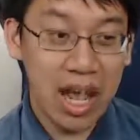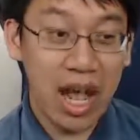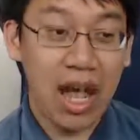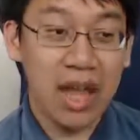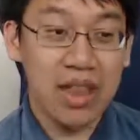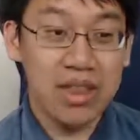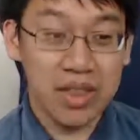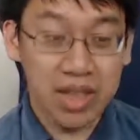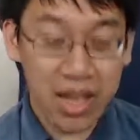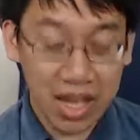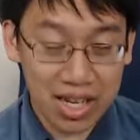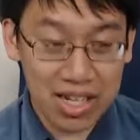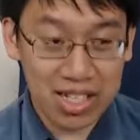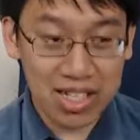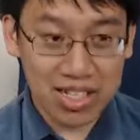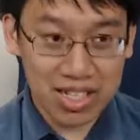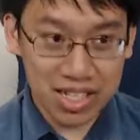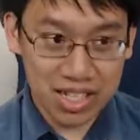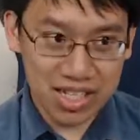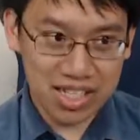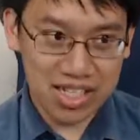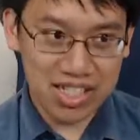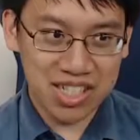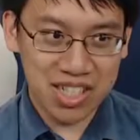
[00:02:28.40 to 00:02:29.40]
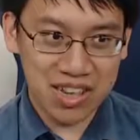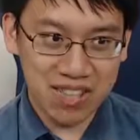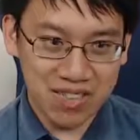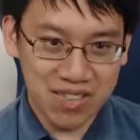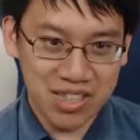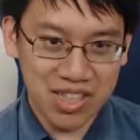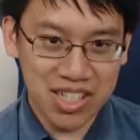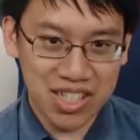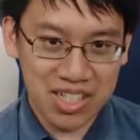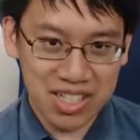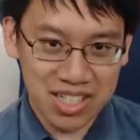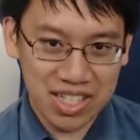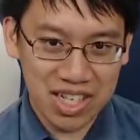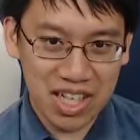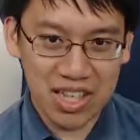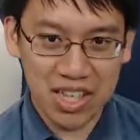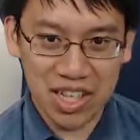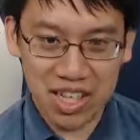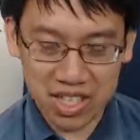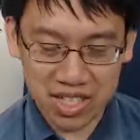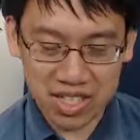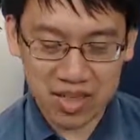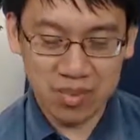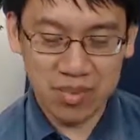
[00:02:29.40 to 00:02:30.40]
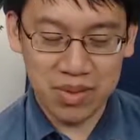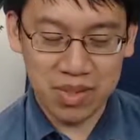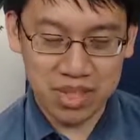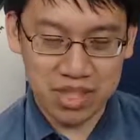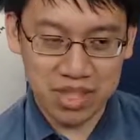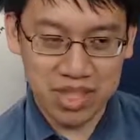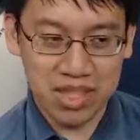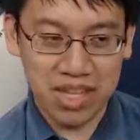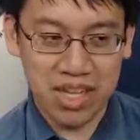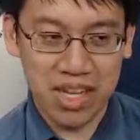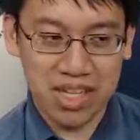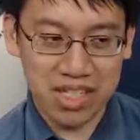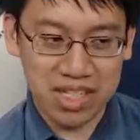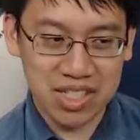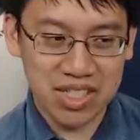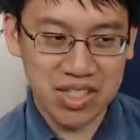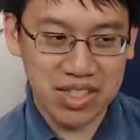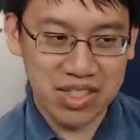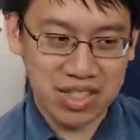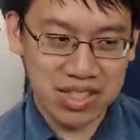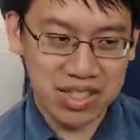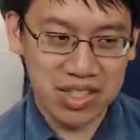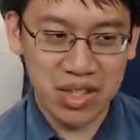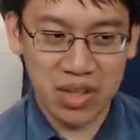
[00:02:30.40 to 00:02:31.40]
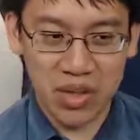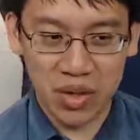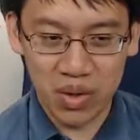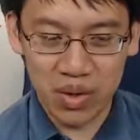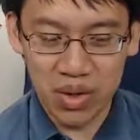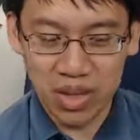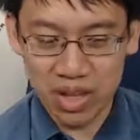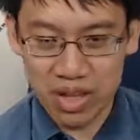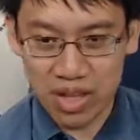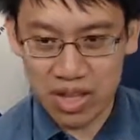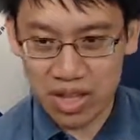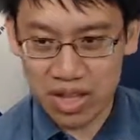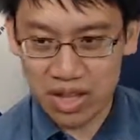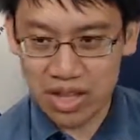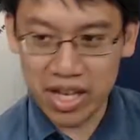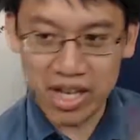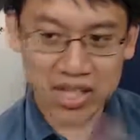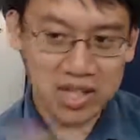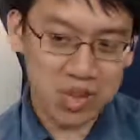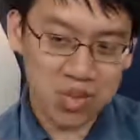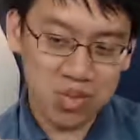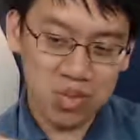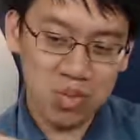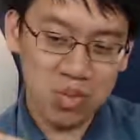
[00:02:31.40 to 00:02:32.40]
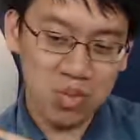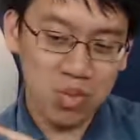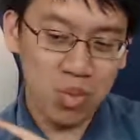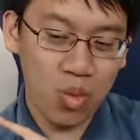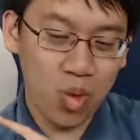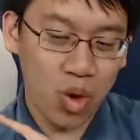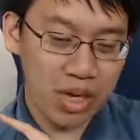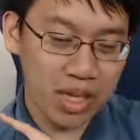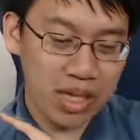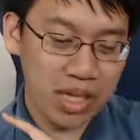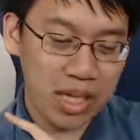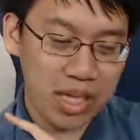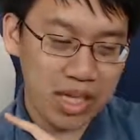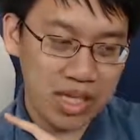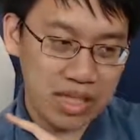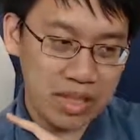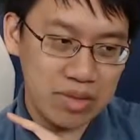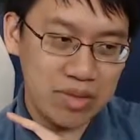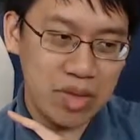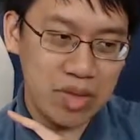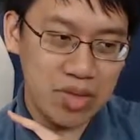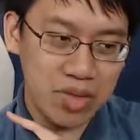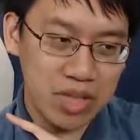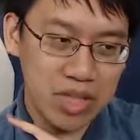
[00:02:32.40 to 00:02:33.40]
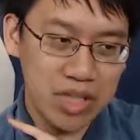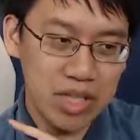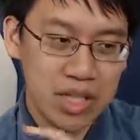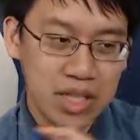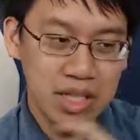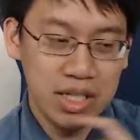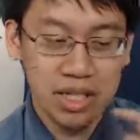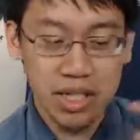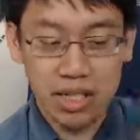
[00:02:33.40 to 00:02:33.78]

and then it does something, and then you can play it the next turn. So that's one negative of it.